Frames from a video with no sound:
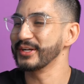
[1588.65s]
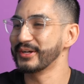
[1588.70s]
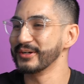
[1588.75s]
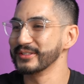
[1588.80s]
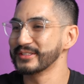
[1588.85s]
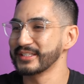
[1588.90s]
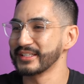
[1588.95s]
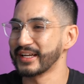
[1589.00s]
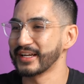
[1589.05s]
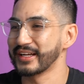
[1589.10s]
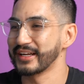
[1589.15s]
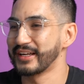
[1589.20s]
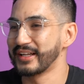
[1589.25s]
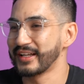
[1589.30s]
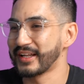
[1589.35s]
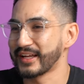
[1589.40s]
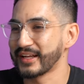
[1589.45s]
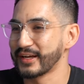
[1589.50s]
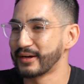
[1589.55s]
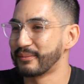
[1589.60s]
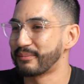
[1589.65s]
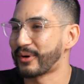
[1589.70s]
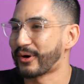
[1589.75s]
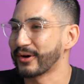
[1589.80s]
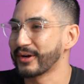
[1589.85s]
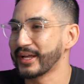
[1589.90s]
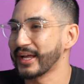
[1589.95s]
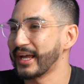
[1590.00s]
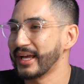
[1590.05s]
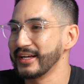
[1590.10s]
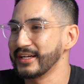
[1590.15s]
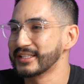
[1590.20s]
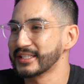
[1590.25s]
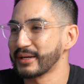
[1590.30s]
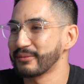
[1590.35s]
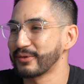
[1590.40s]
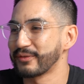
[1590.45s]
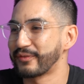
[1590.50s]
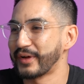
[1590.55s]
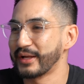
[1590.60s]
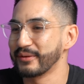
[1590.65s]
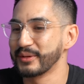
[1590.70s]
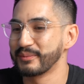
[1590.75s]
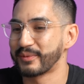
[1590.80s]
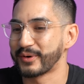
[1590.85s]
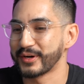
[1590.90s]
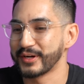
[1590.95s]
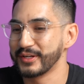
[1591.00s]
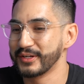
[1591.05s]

go to like a like a party, yeah, any type of family party,